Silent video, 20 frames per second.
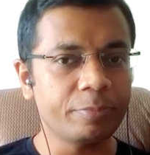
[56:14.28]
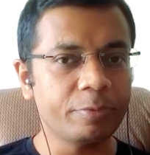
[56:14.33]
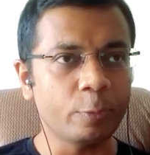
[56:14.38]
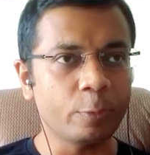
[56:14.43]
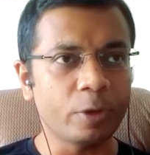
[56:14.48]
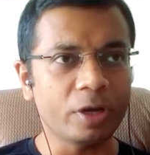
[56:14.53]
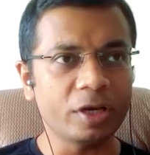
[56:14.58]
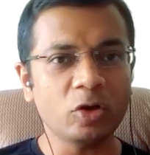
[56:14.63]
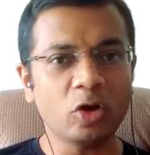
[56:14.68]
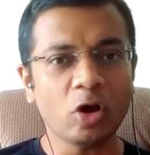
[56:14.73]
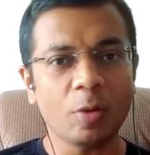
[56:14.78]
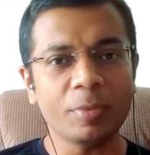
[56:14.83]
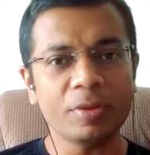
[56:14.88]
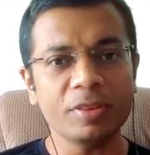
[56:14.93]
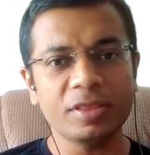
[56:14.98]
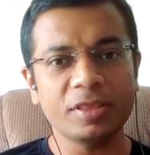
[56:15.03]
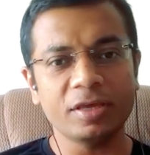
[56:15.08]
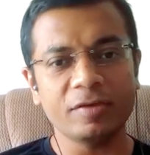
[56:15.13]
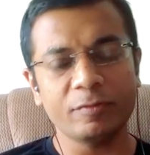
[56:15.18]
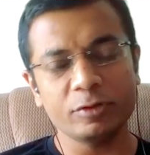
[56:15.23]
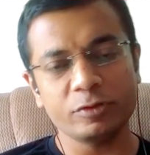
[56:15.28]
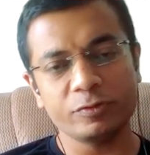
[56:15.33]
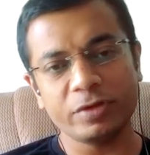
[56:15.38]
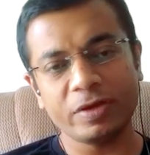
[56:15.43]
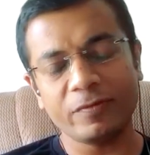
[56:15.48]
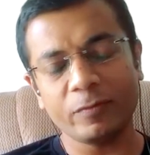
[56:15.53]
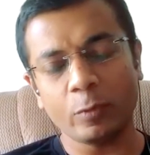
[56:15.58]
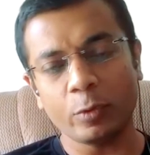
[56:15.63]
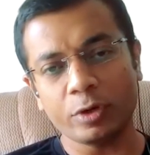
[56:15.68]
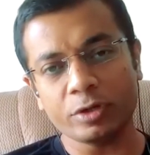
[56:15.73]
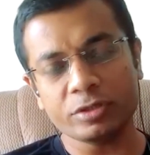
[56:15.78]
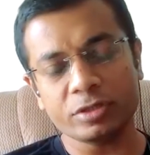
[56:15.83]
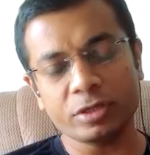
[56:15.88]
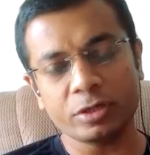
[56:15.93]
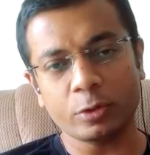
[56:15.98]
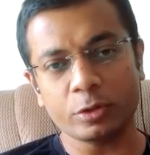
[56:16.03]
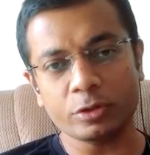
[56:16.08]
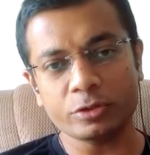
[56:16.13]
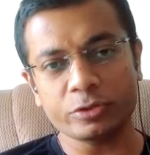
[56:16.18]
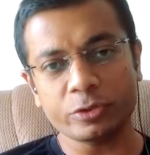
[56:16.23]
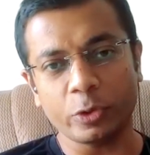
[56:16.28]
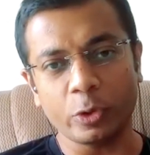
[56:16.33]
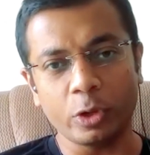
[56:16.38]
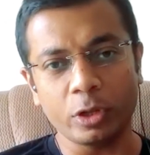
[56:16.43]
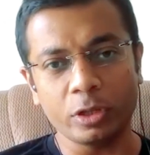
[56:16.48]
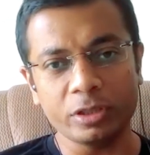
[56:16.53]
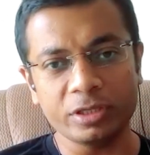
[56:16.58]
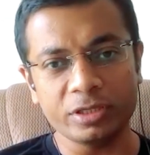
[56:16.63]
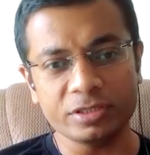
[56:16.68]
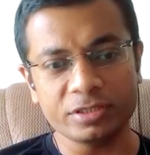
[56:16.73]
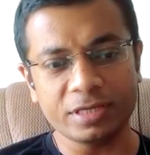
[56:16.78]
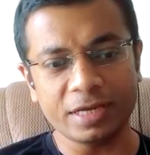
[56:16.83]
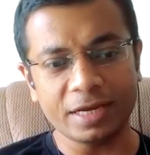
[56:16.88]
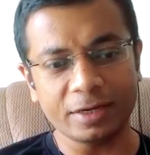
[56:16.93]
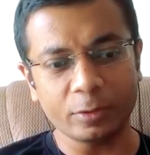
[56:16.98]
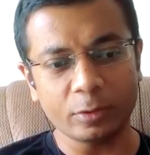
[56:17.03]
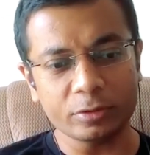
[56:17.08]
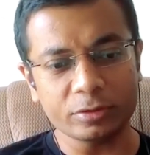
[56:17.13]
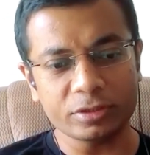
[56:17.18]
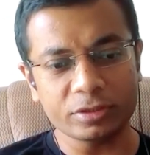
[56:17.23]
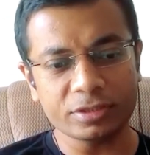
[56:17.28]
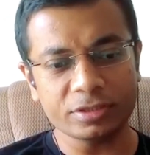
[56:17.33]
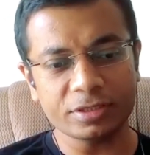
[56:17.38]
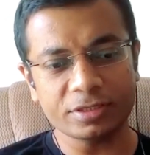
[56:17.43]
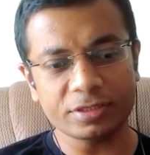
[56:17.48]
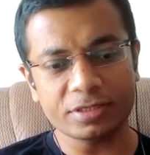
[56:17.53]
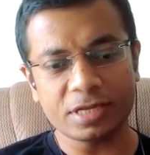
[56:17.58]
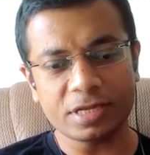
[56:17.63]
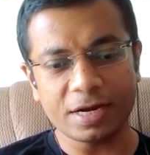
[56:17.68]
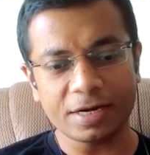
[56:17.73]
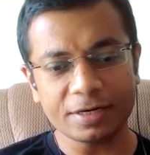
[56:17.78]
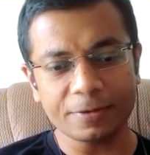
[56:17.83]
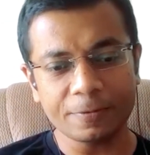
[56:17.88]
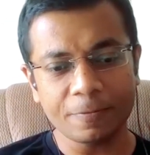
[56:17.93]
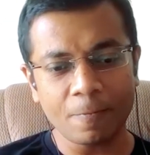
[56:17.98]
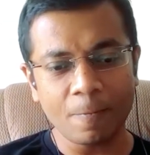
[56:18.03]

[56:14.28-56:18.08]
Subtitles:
One common thing which we have noticed across all these diagnoses is that